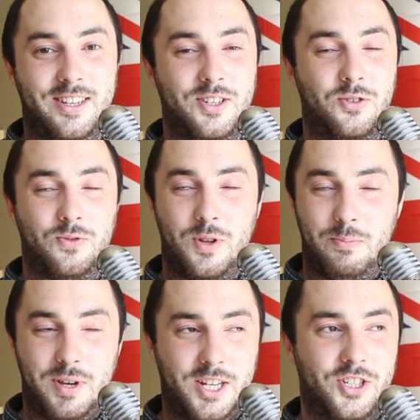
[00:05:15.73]
that this was for
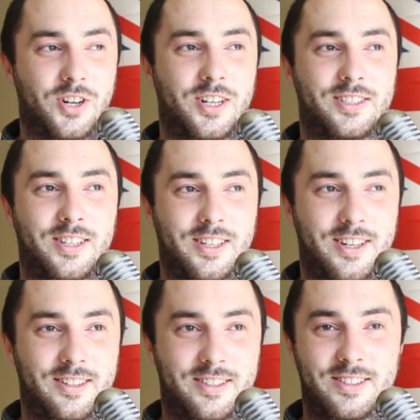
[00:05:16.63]
the big shots and
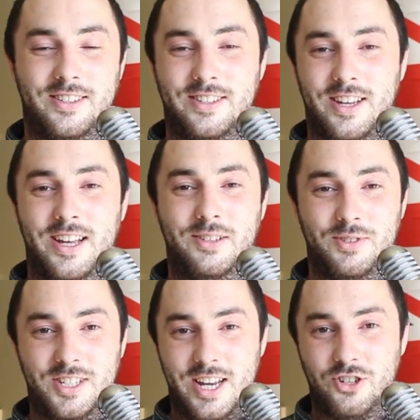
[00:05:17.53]
that society
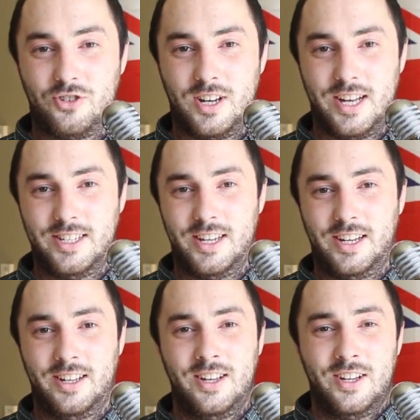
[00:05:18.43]
was
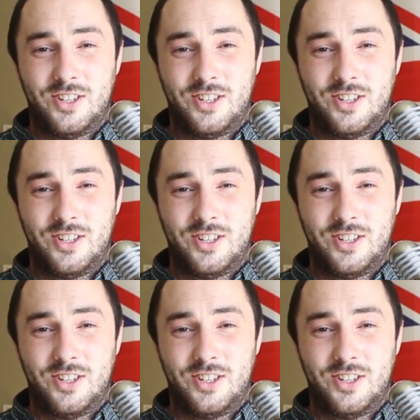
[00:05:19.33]
centralizing,